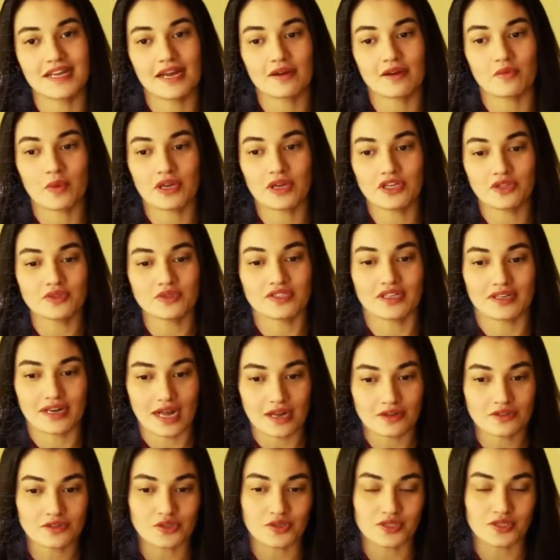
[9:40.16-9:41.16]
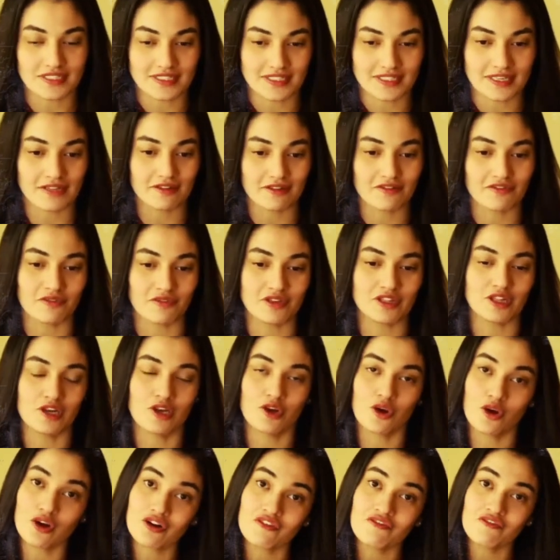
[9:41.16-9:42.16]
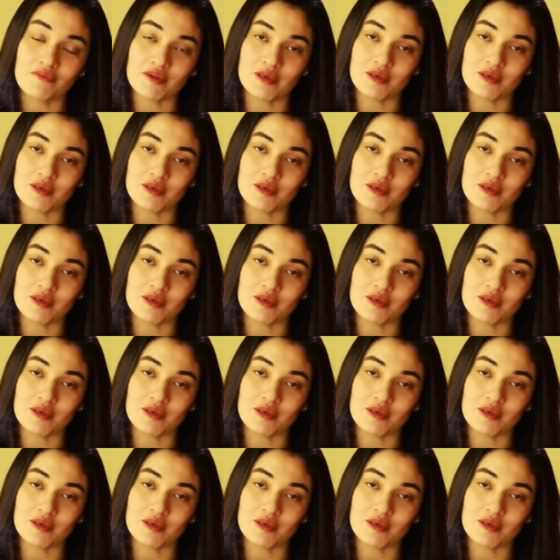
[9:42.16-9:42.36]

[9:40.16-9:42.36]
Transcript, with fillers: art and is working for society.